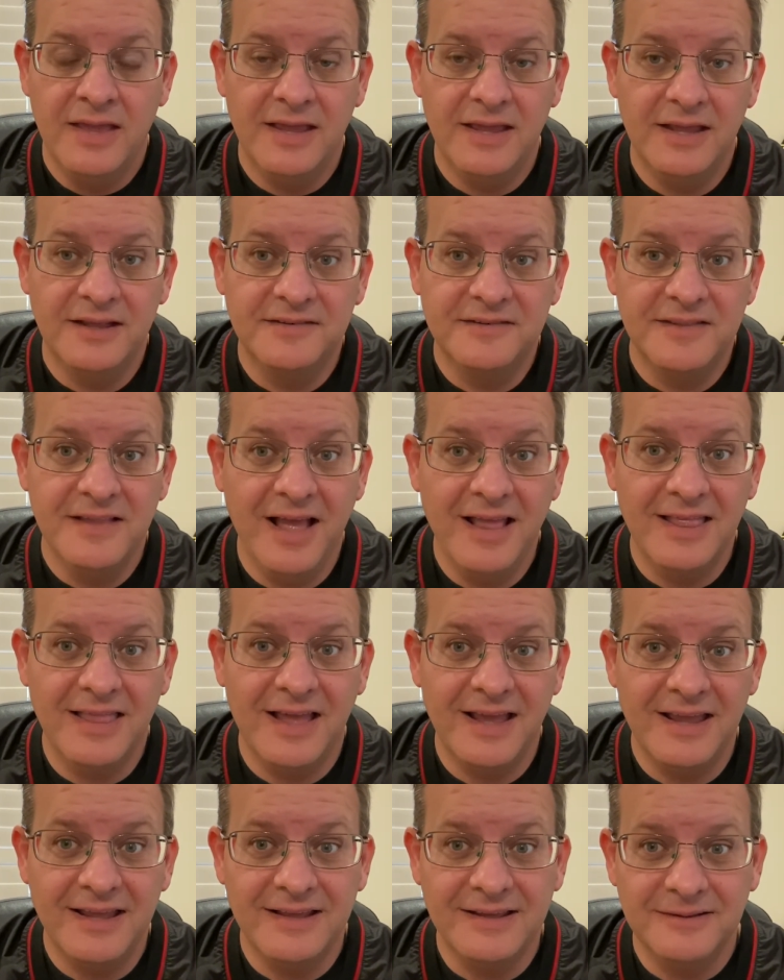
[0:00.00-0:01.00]
it's not
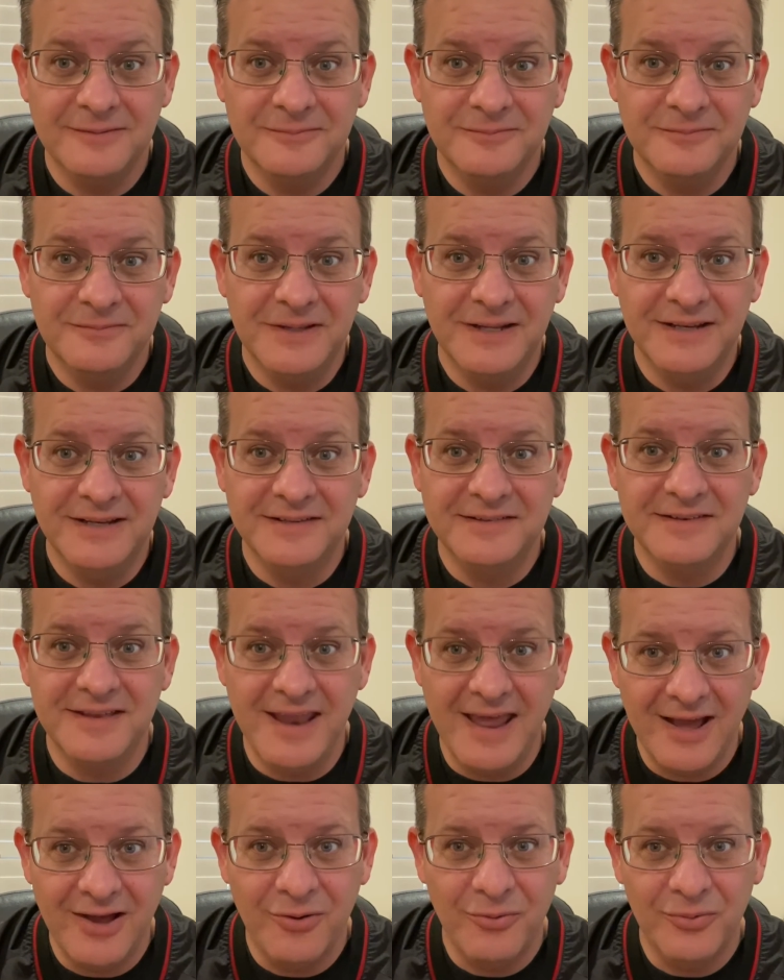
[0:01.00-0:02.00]
like it is
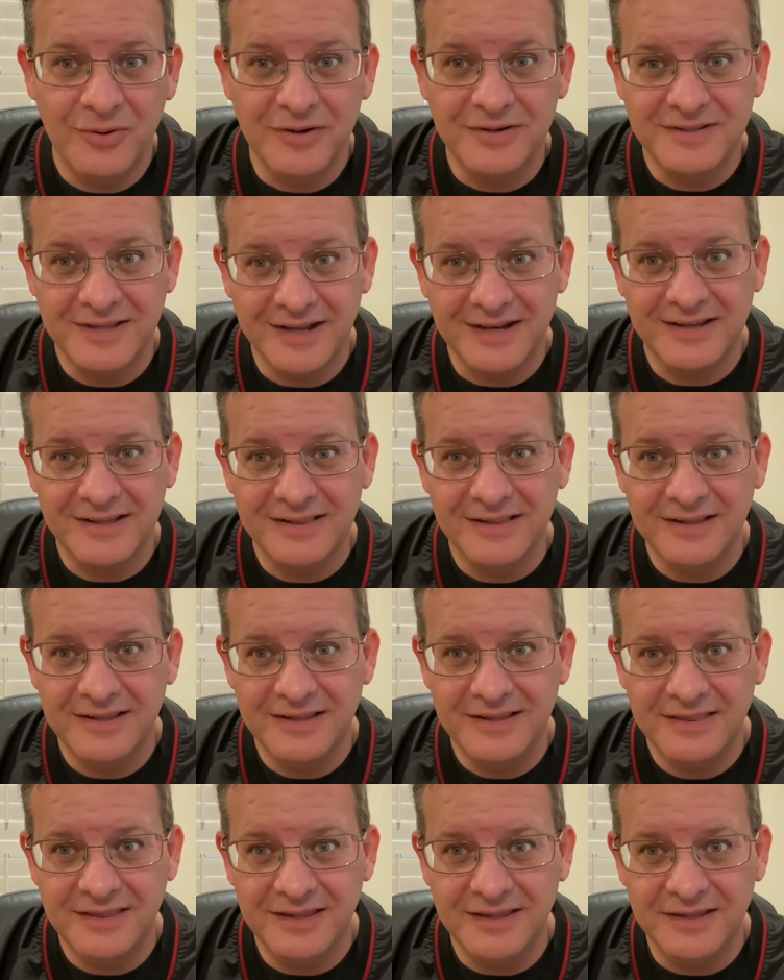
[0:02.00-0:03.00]
now where technically
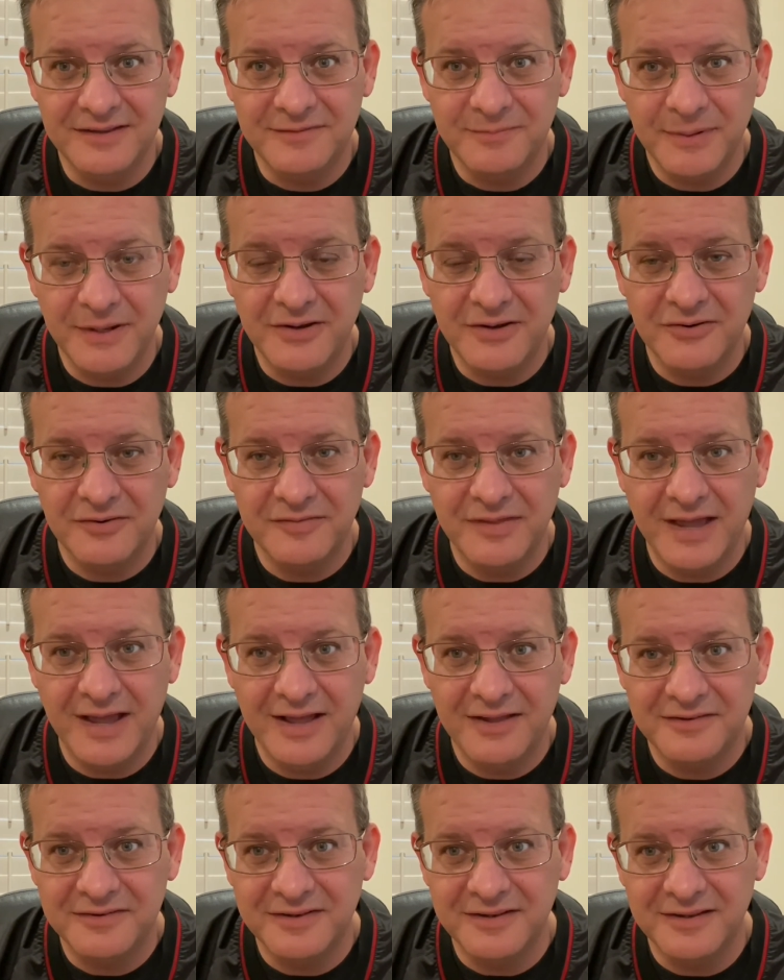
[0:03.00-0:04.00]
the Speaker of the
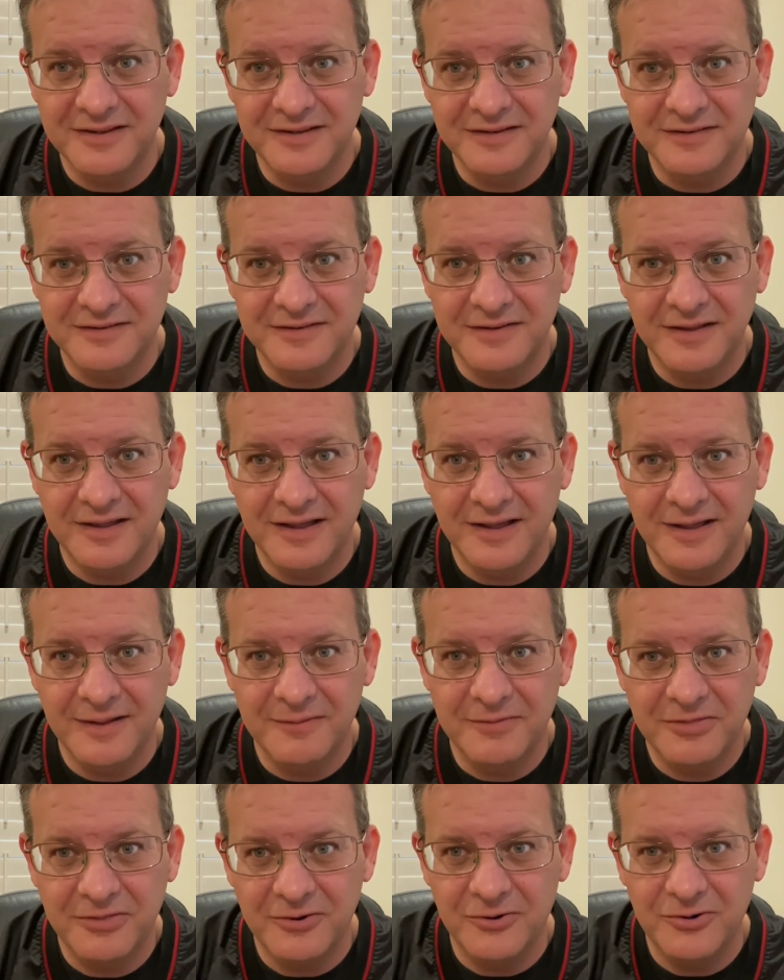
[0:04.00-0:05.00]
House is uh,
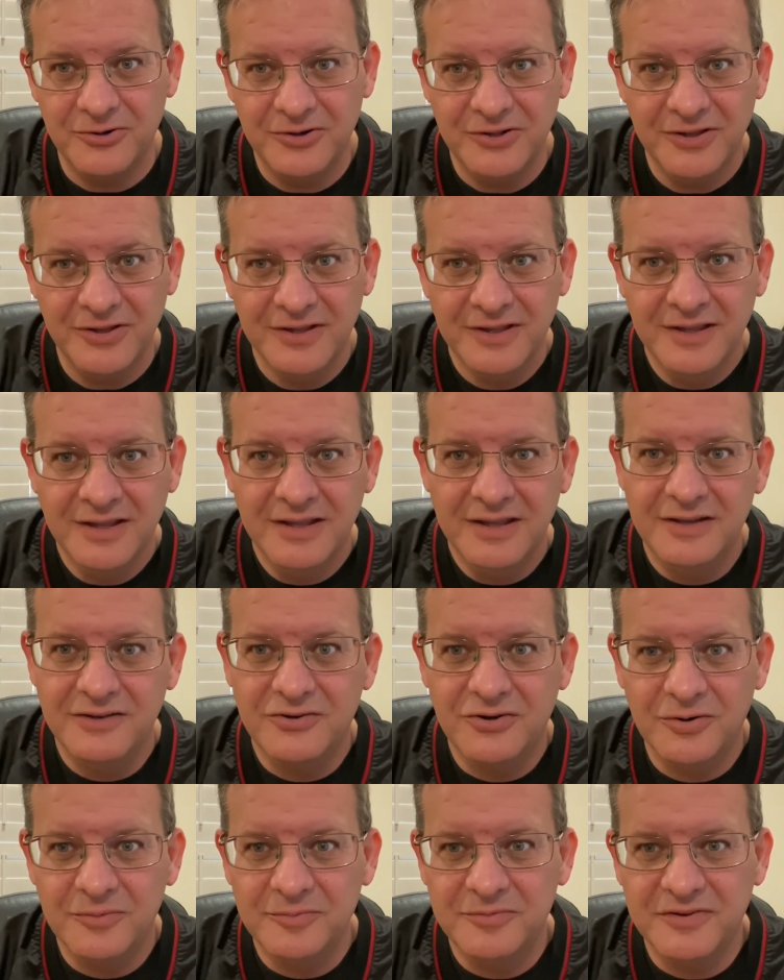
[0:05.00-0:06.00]
third in
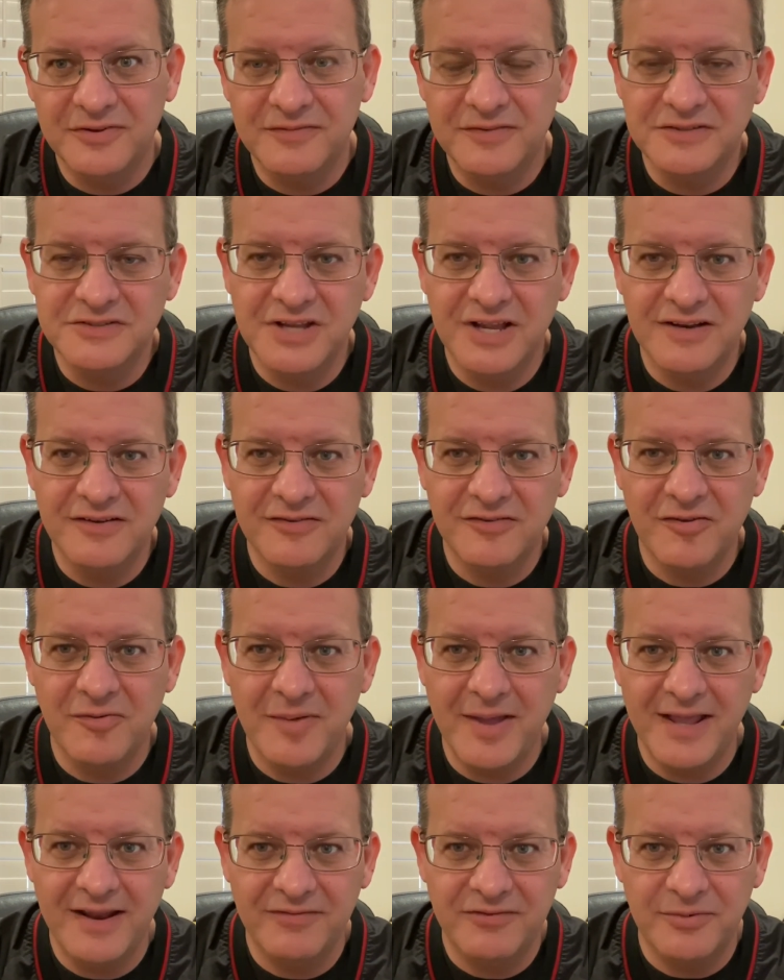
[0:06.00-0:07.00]
terms of the chain of
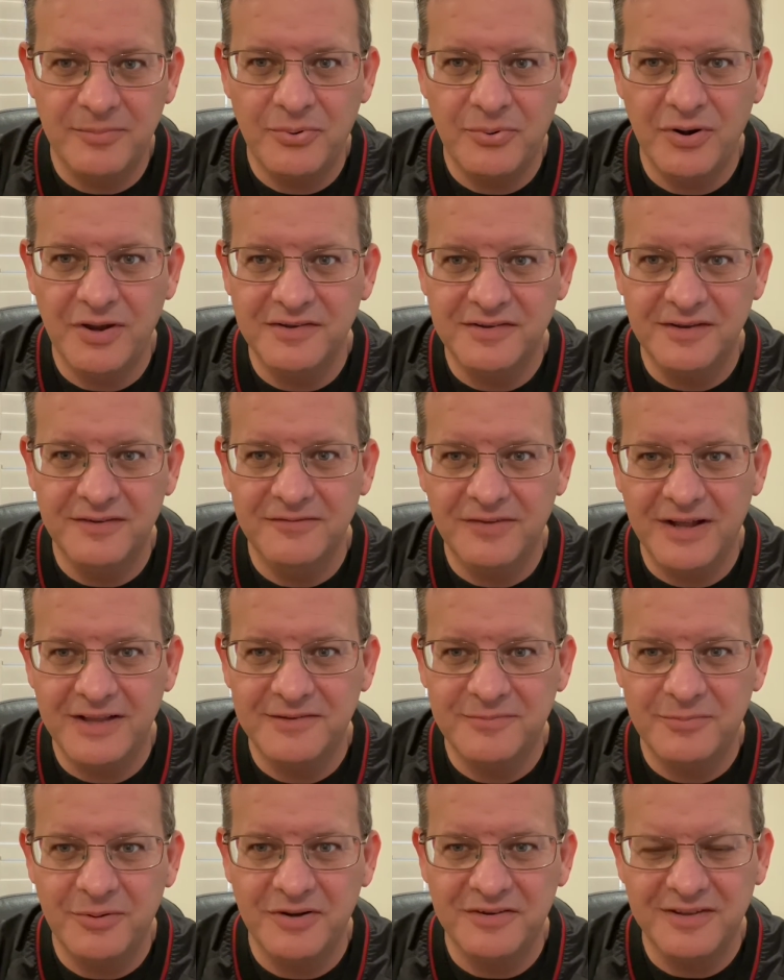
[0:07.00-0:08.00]
command after president and vice
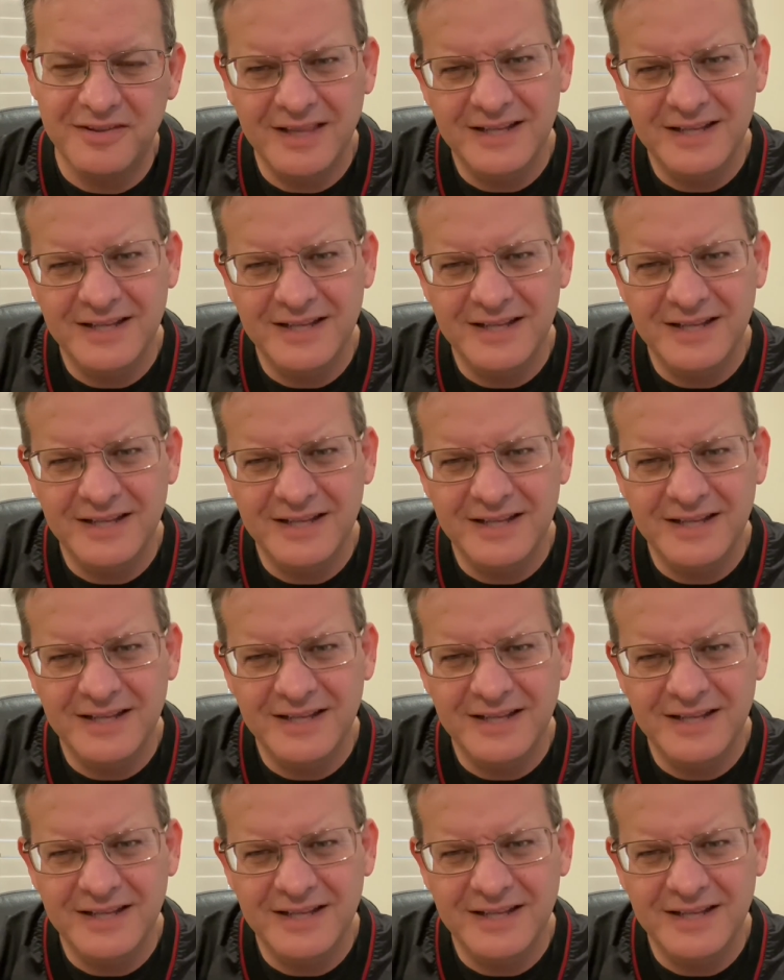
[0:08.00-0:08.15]
president.